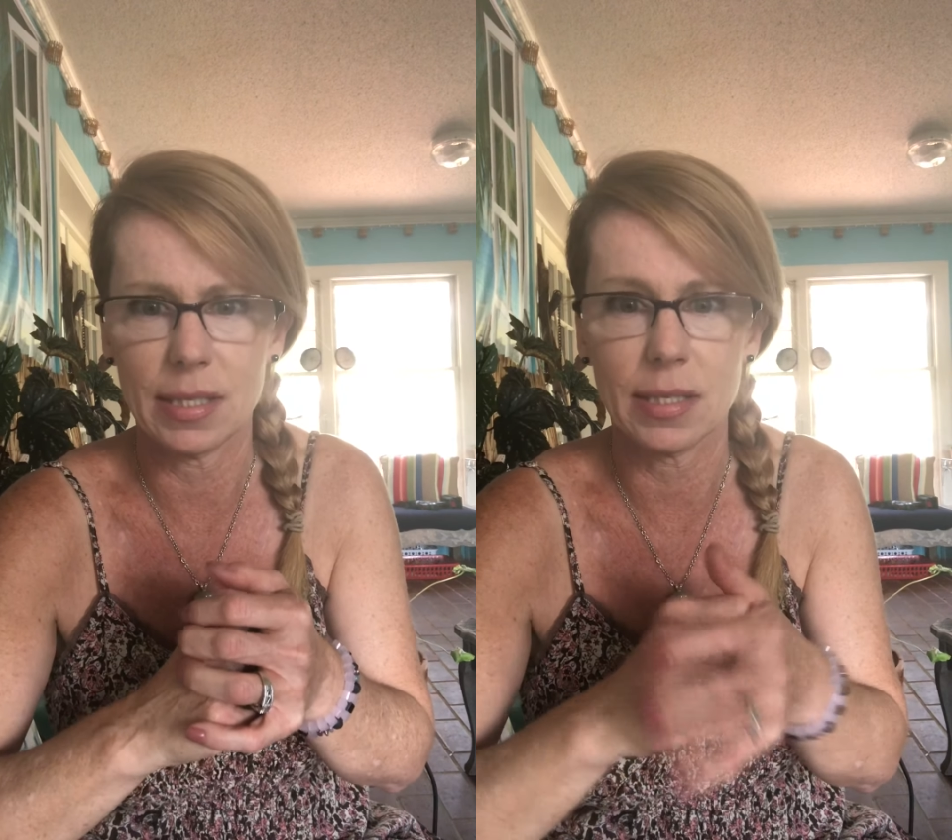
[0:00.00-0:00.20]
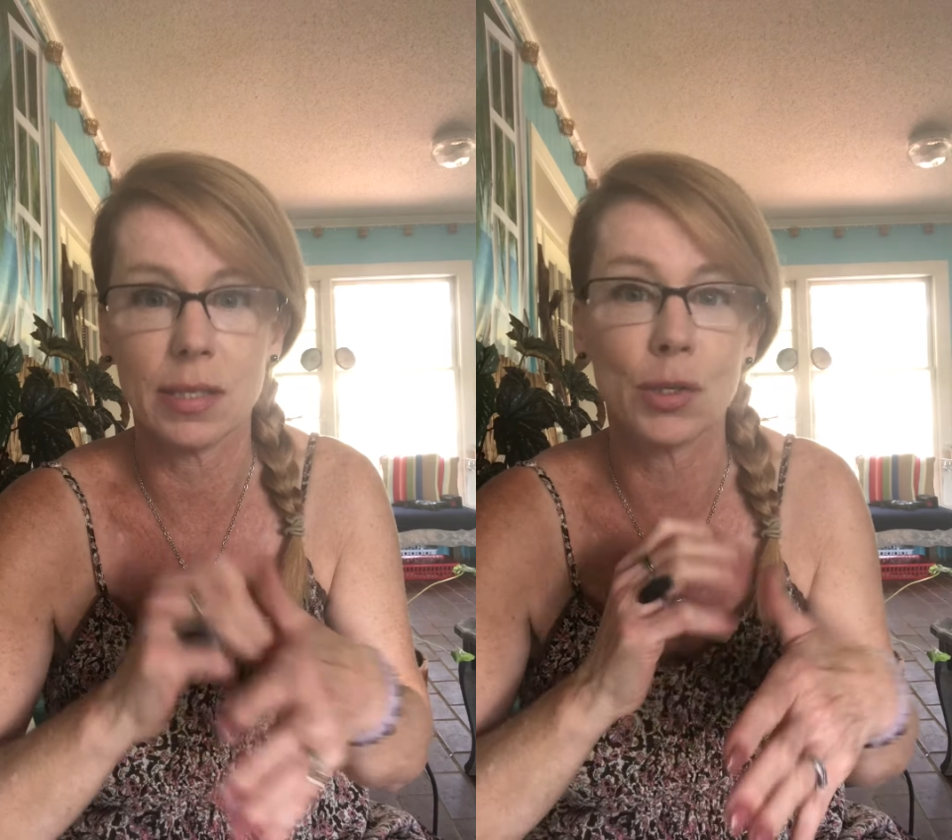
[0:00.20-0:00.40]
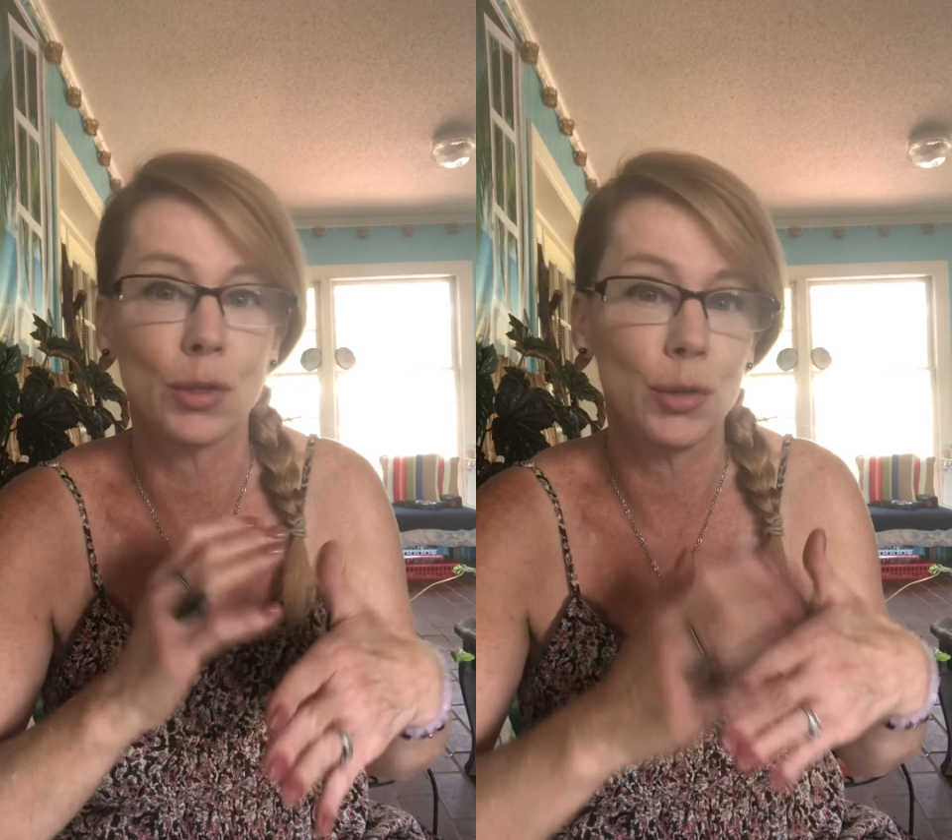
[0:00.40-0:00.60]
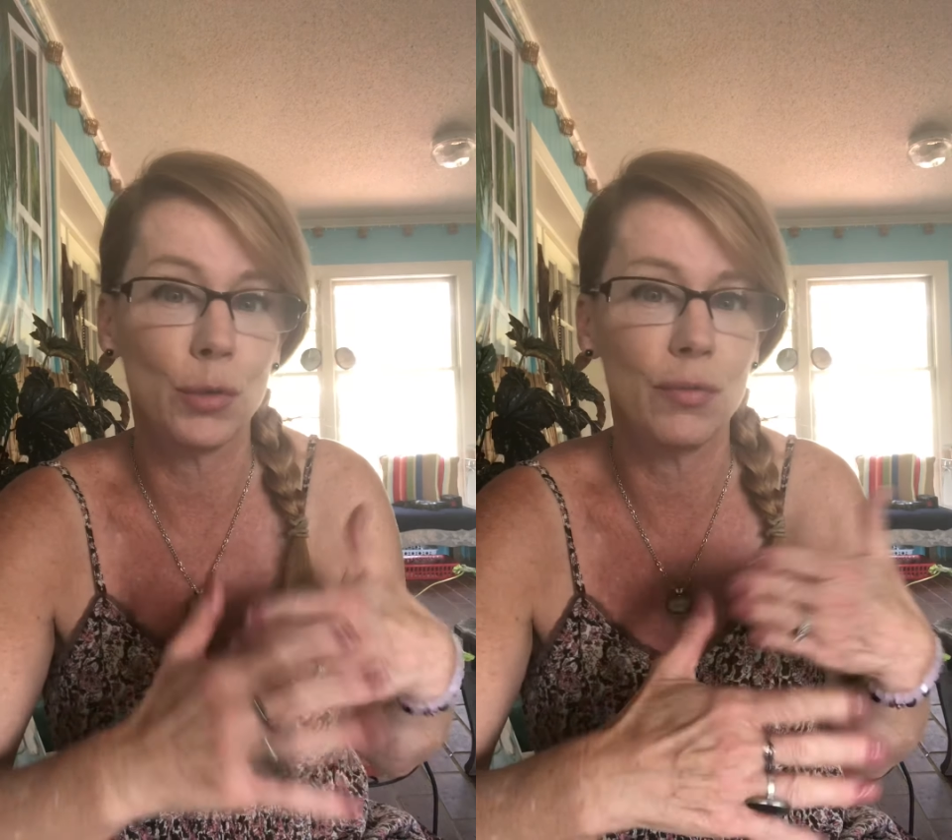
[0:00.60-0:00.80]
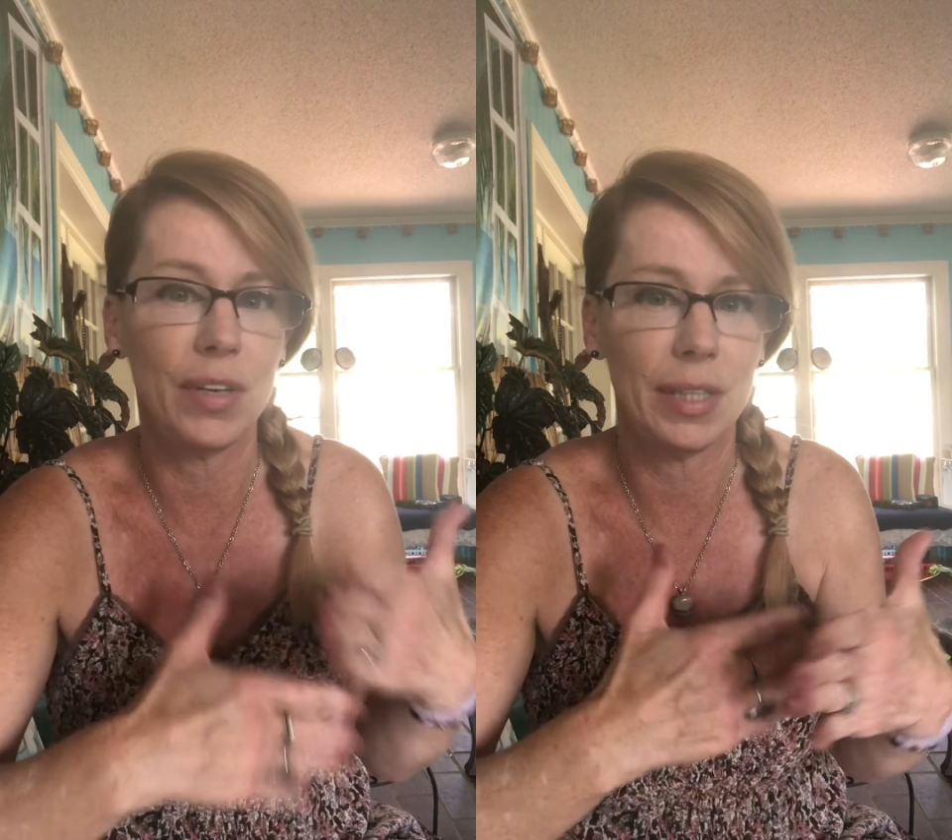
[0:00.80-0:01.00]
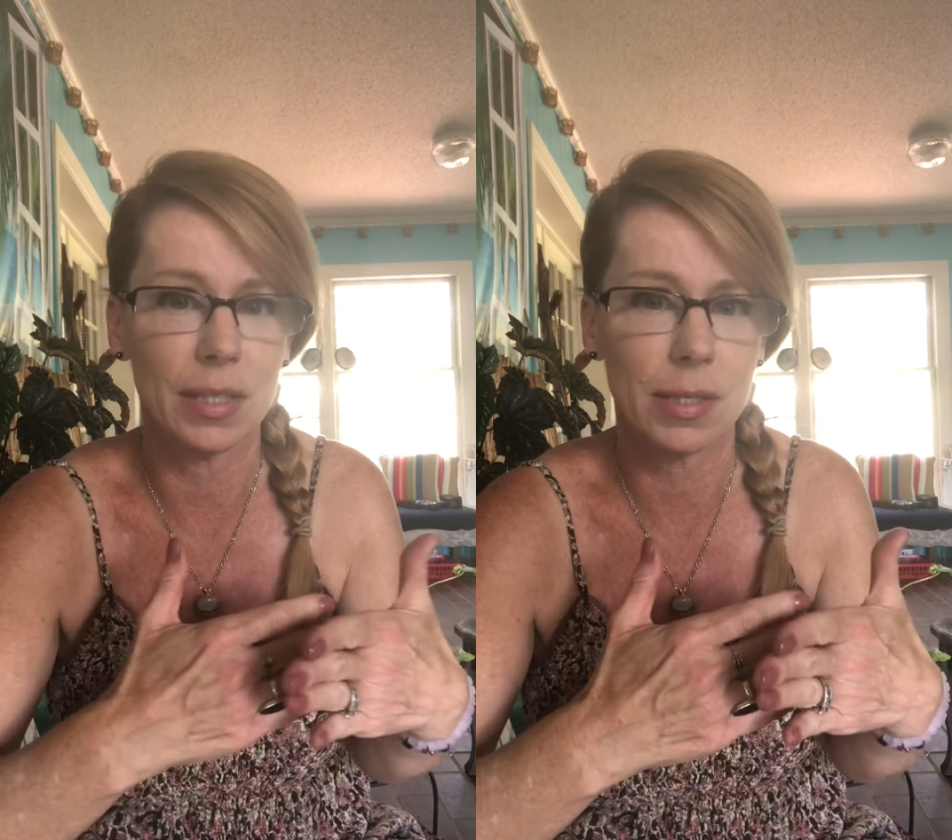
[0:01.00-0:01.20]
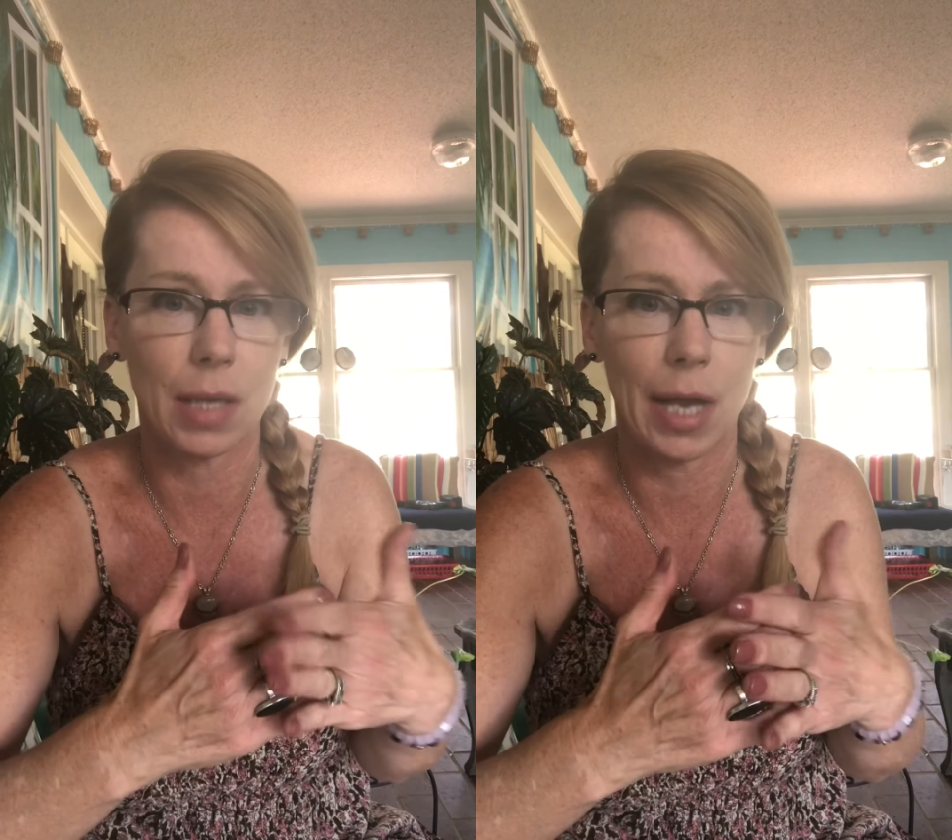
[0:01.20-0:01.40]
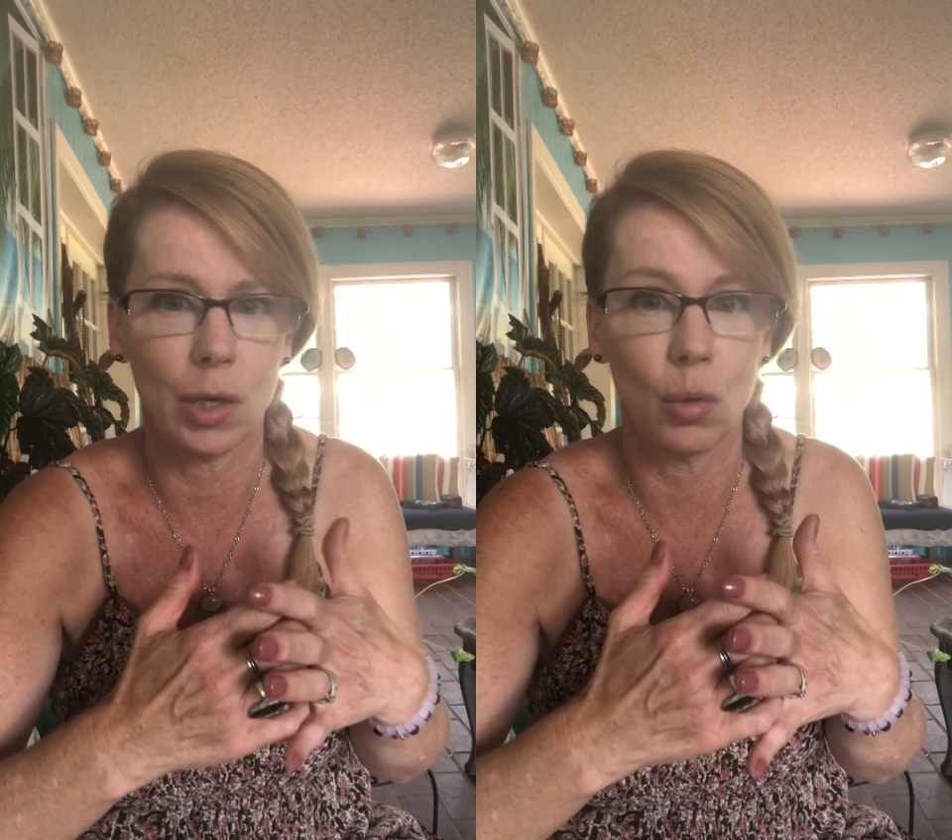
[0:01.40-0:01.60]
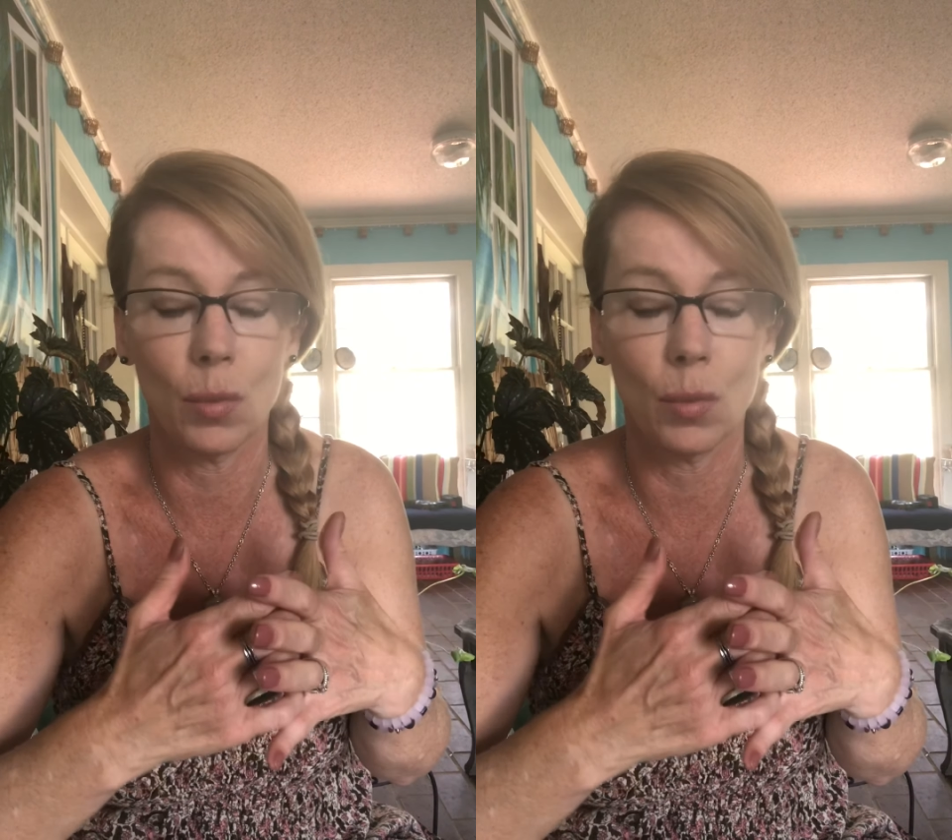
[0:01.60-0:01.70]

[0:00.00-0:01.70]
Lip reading: This is a new Venus cycle.